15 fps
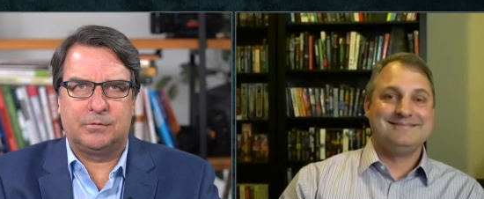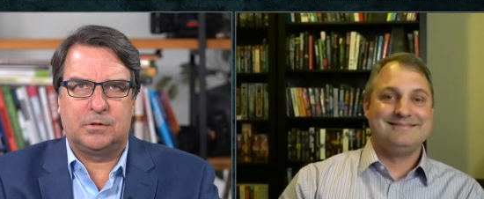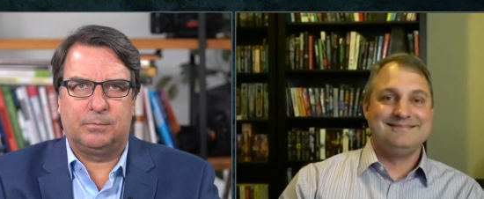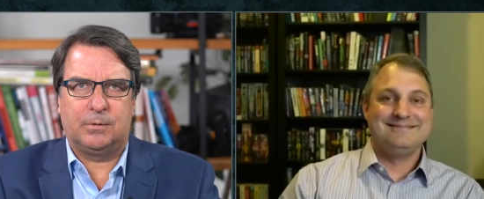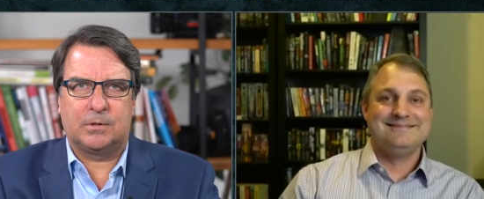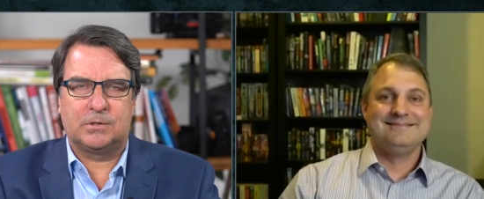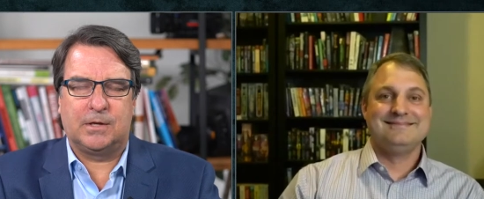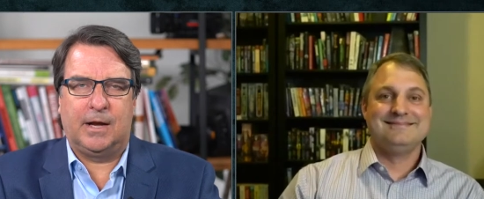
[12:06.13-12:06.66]

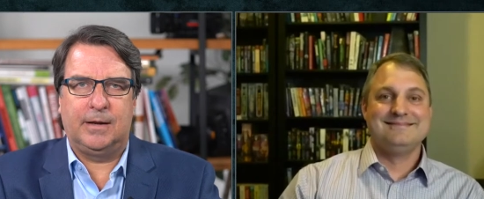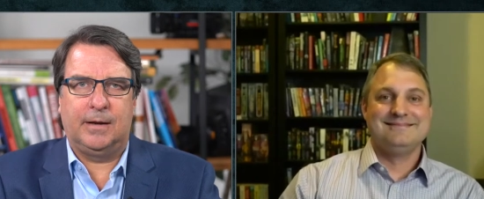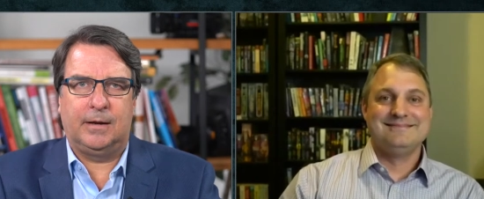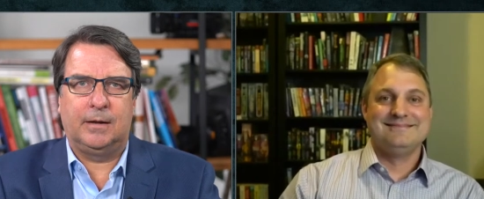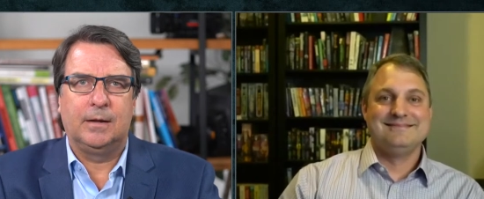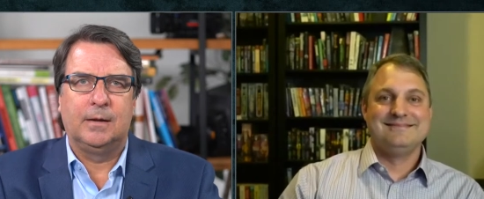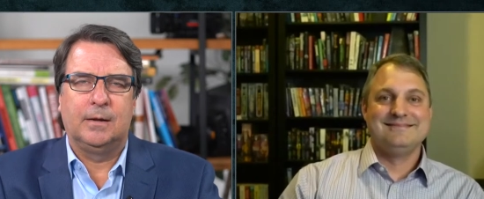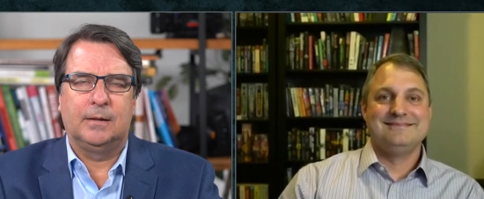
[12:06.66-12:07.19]
Speaker 1: super
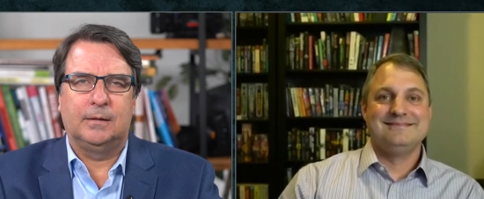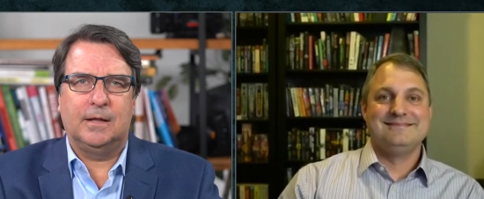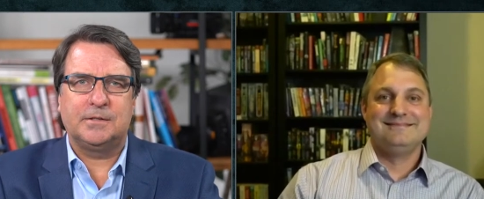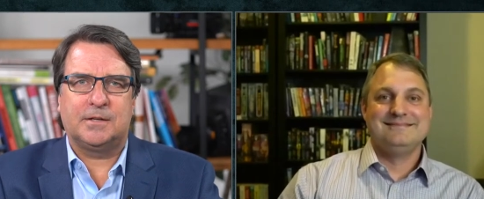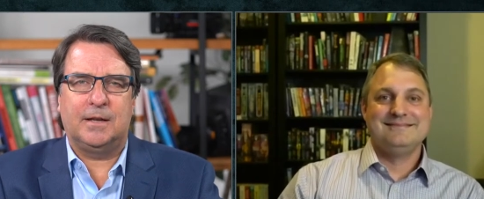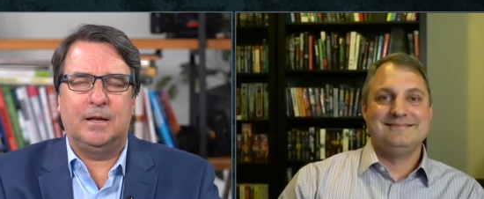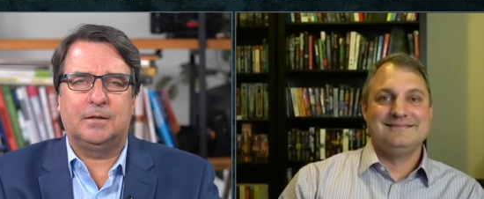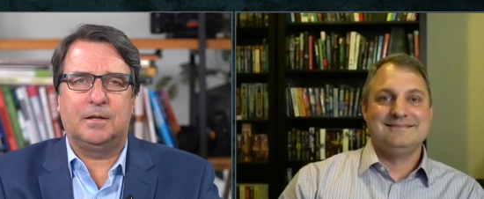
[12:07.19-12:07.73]
exciting.
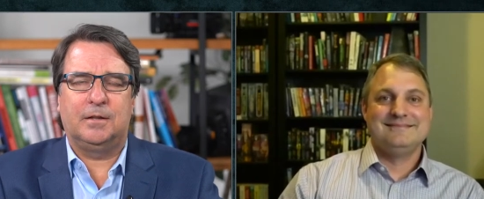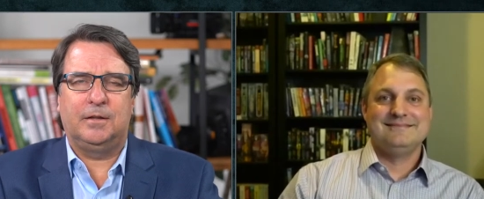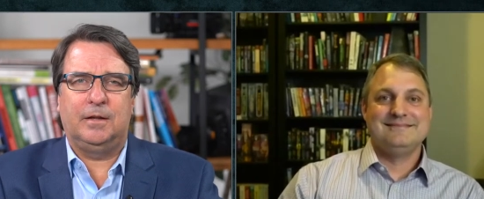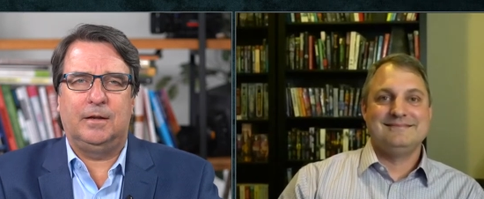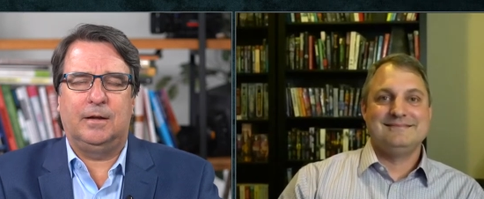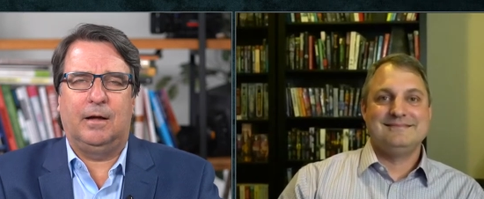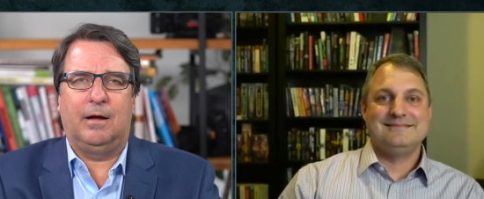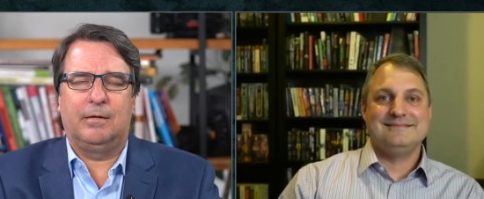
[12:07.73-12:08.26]
Let's get into
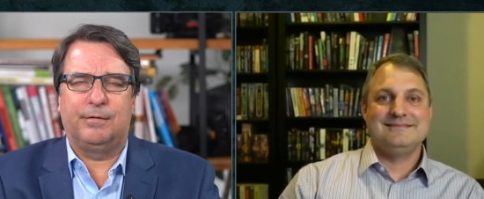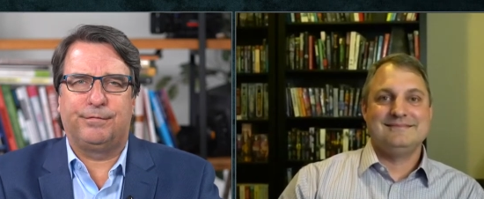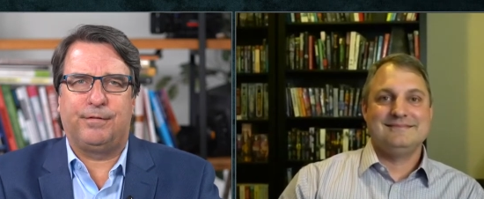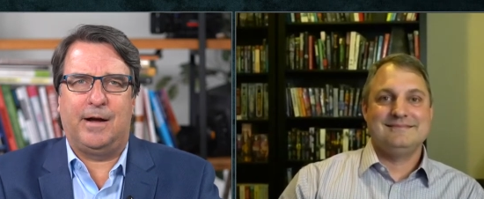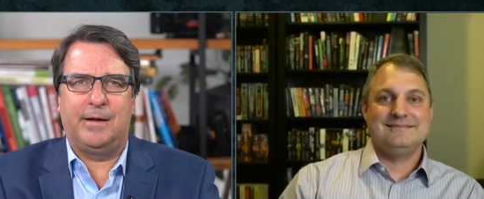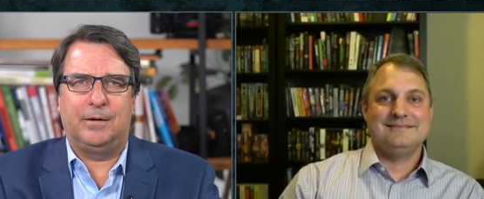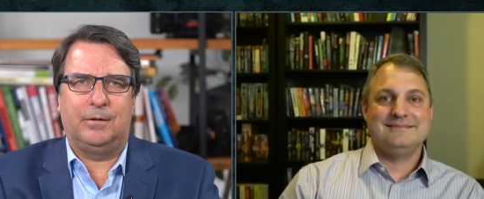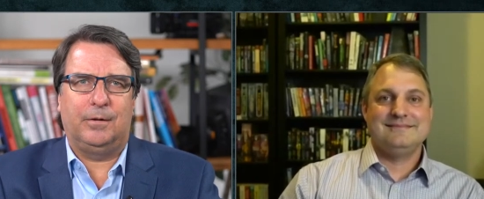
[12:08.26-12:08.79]
the uh, the
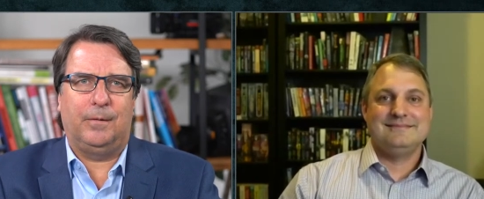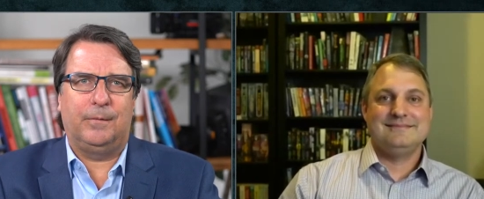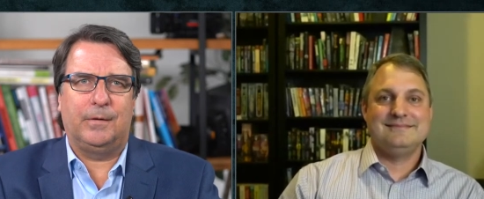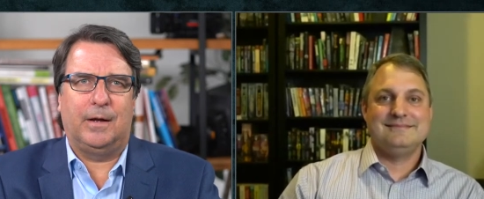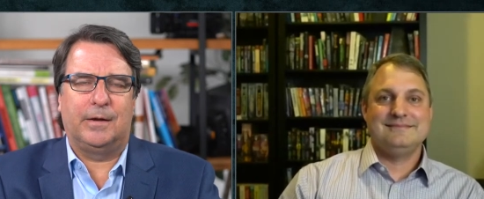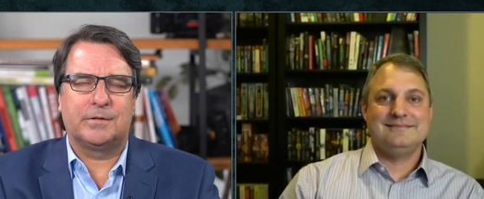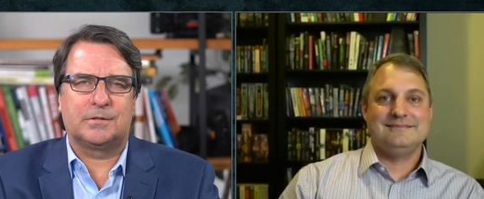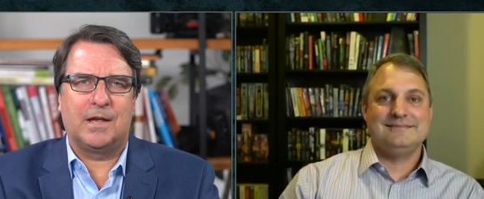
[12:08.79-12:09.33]

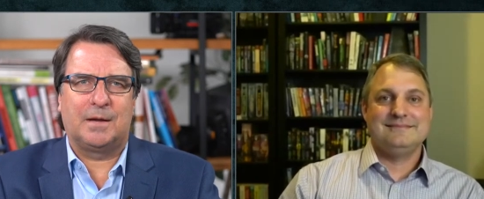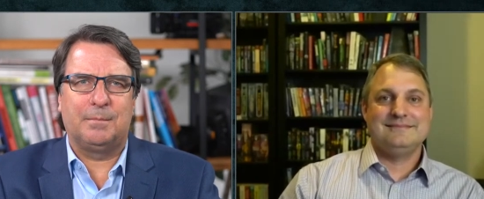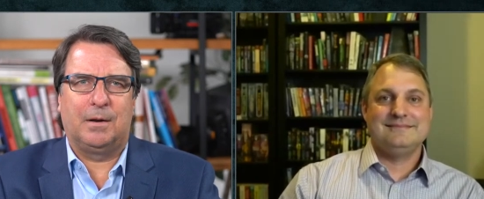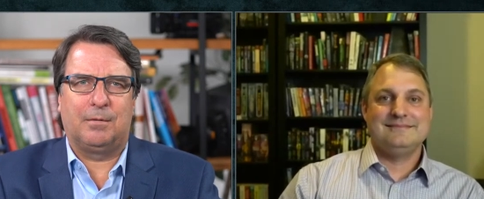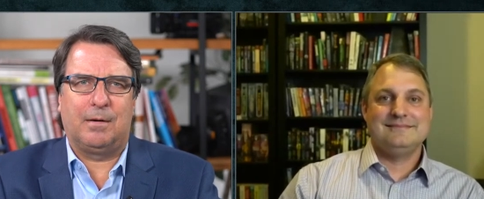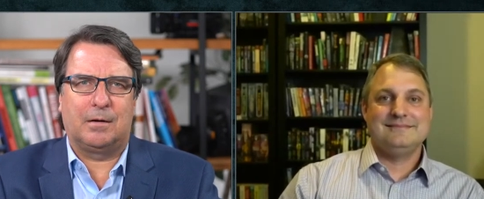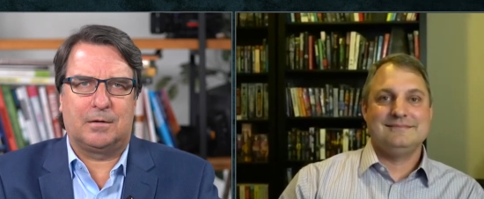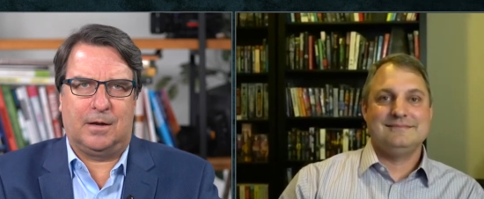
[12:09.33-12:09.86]
final uh,
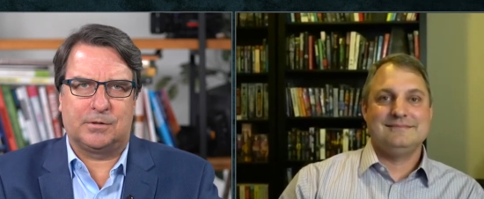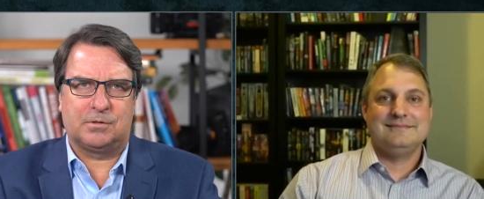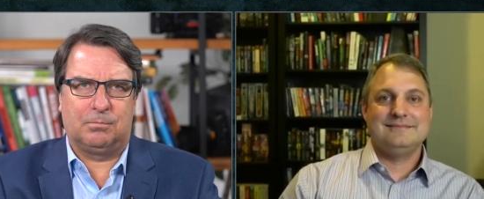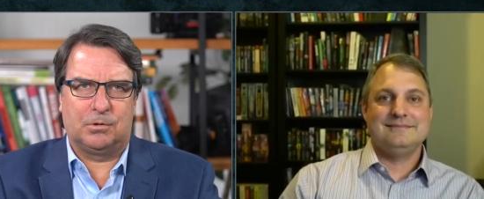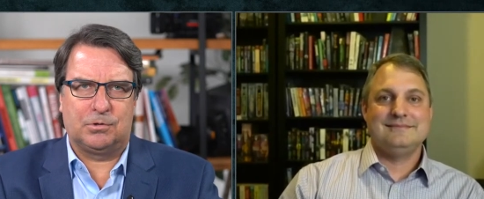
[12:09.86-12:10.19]
segment around customer